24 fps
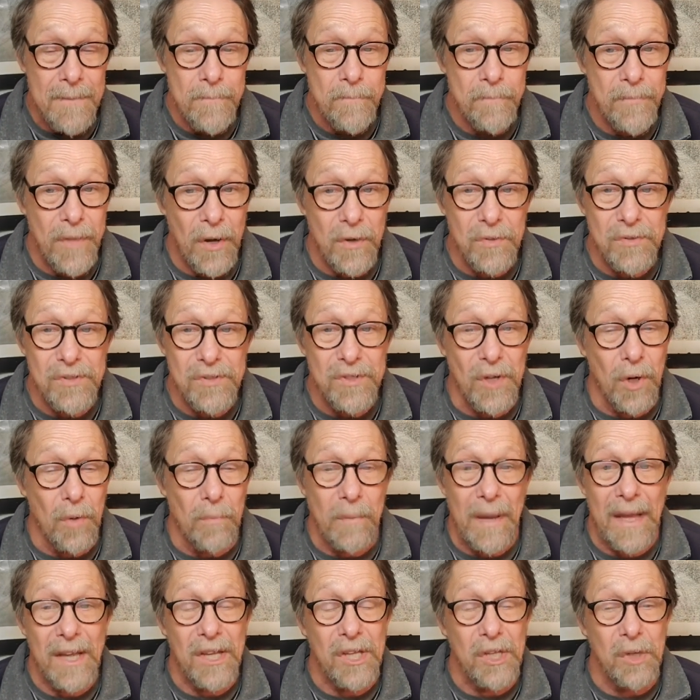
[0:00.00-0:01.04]
Those don't
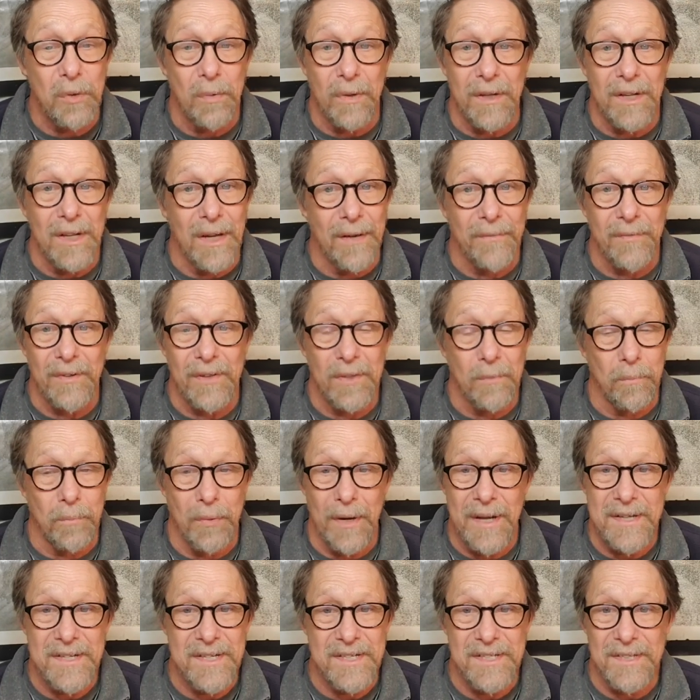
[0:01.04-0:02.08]
make you enough in the
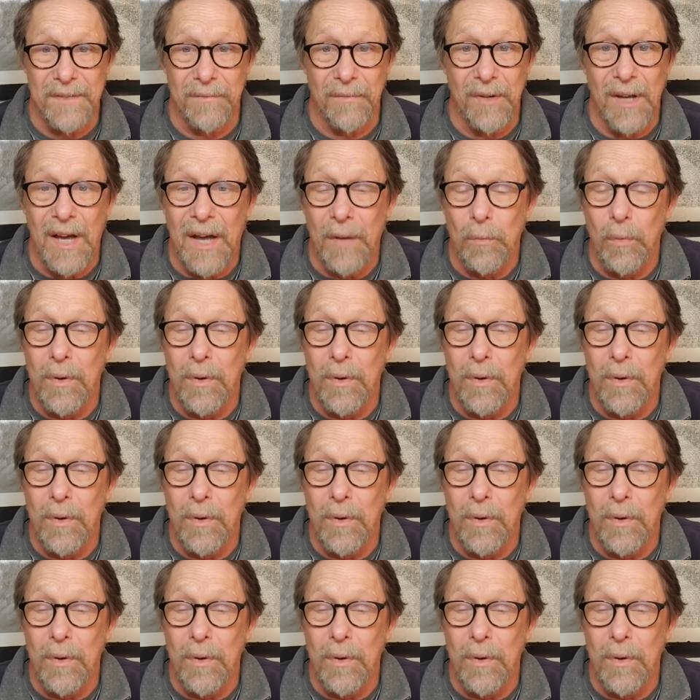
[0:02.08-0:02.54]
presence of God.